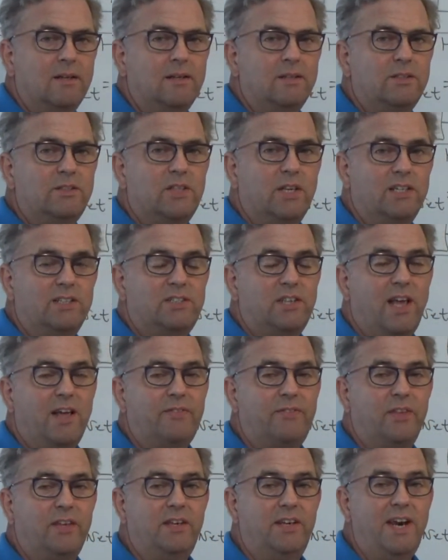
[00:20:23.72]
Says that
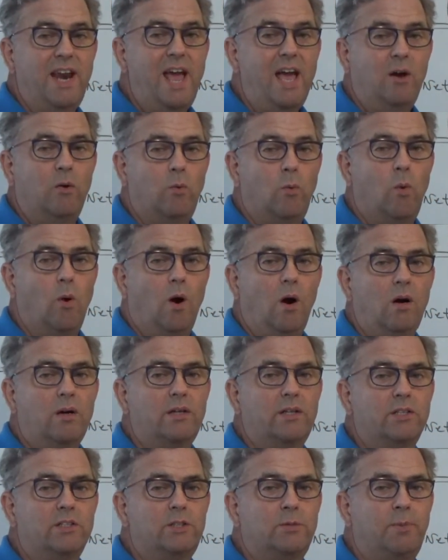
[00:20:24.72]
the net work
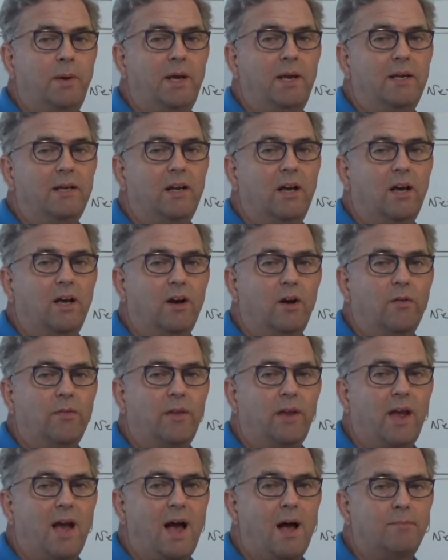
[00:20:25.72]
that's being done on
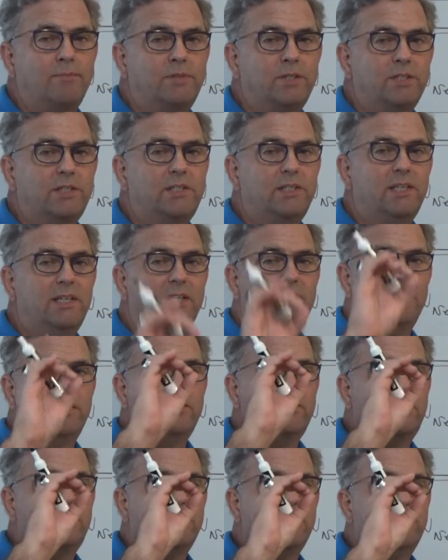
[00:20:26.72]
the object
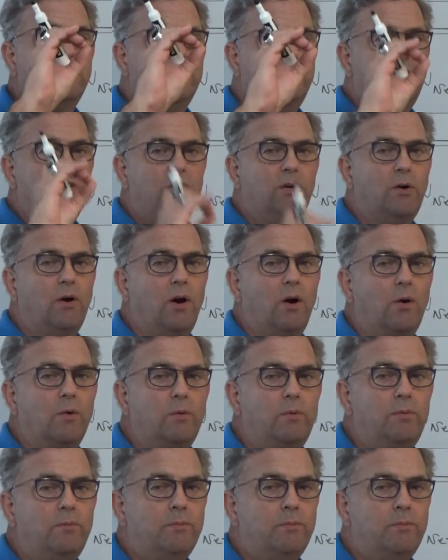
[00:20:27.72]
is 0.